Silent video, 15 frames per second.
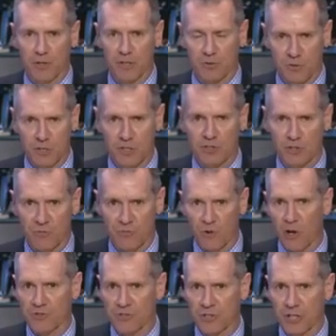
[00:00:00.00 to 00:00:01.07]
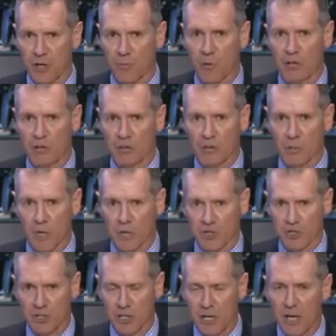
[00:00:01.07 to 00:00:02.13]
Greece defaults and then runs to
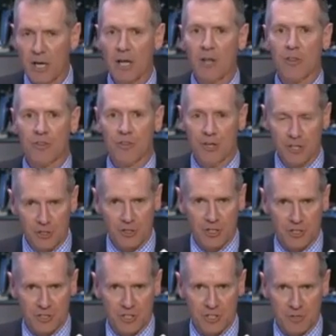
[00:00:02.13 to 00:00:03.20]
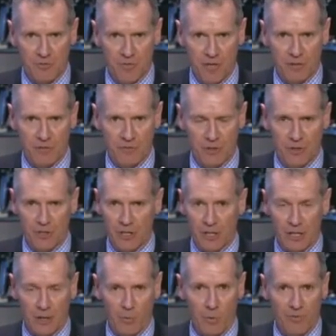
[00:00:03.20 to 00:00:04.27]
Russia, then you're going to see some volatility
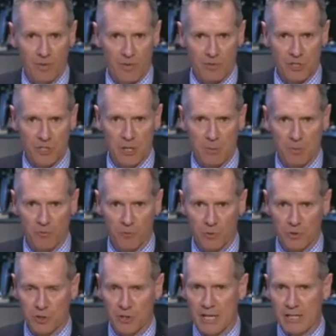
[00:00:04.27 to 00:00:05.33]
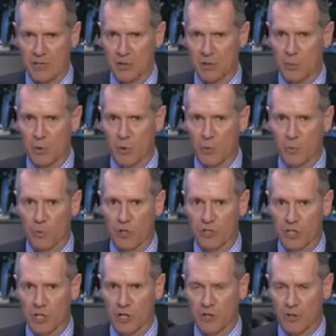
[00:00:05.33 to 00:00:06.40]
like we've never seen before. So that's the real
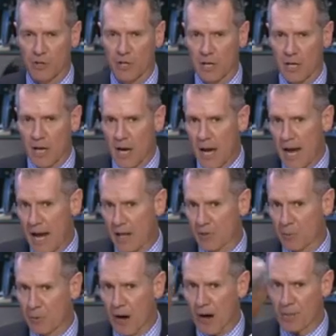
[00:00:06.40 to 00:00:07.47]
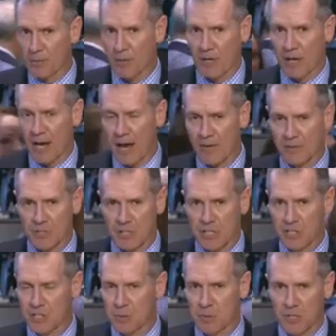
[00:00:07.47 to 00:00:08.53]
risk here. And the problem that you have is the
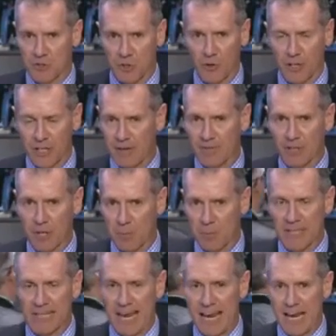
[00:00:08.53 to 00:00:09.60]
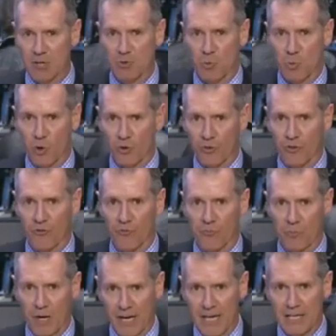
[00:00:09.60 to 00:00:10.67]
ECB has only given them a day's worth of
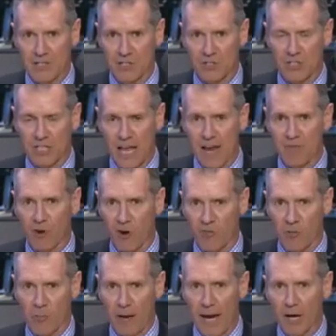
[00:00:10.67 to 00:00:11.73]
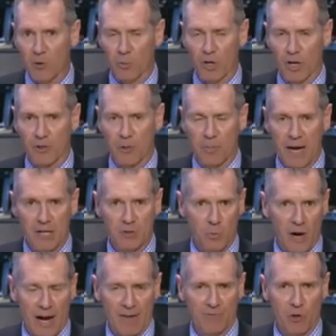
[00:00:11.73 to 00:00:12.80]
money to stave off a bank run. The banks will
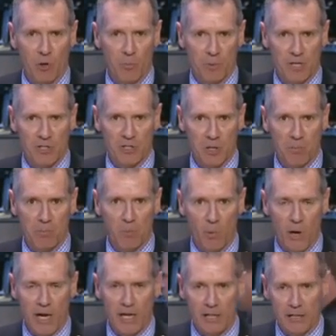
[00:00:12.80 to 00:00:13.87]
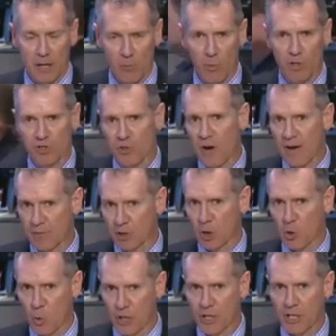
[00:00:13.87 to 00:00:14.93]
have to open at some point, and then once you have a
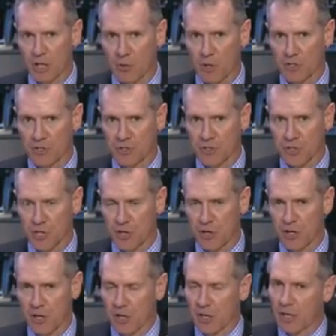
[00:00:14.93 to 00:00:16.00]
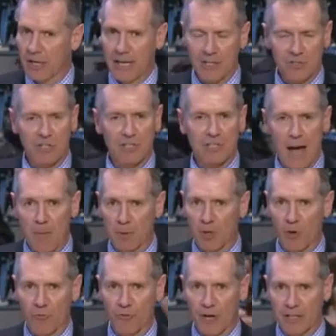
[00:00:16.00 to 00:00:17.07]
liquidity crisis there, it's a
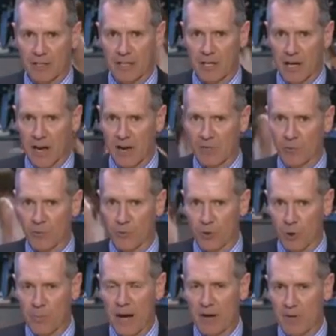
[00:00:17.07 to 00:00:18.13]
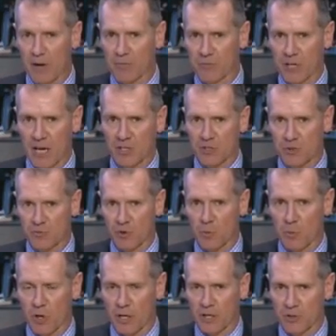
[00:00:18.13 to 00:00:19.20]
domino effect that could have real bad ramifications for our
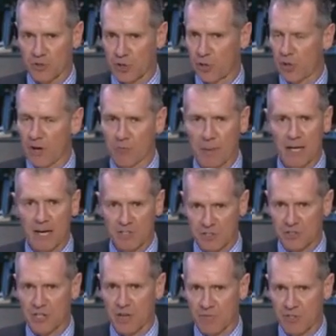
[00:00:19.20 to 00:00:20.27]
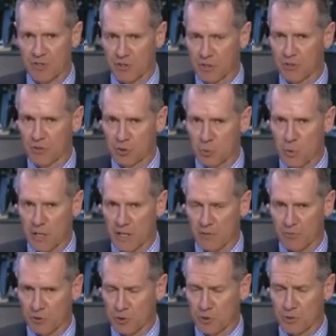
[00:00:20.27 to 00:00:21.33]
market. So everybody has to stay vigilant this weekend
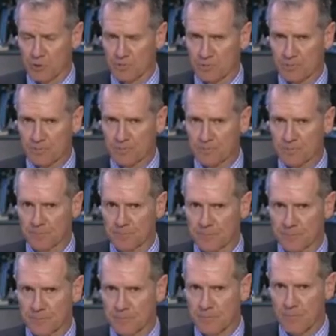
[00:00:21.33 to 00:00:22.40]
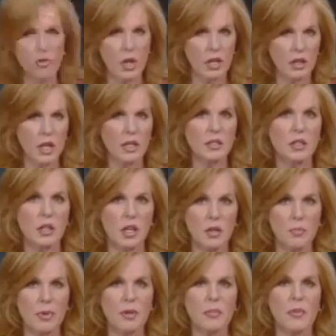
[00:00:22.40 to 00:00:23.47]
for sure. We do, Trent, like to keep
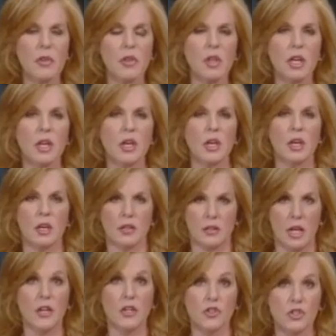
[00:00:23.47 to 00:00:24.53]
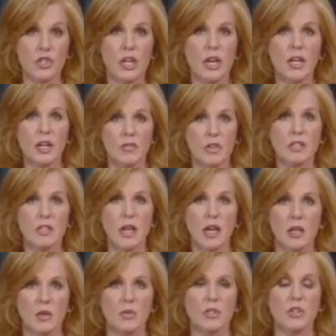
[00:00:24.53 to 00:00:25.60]
people understanding of exactly
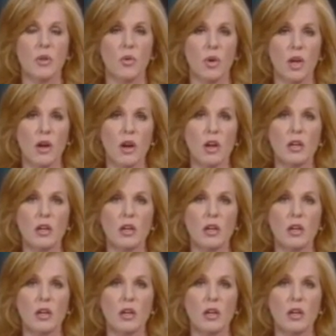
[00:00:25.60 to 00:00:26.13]
what's going on.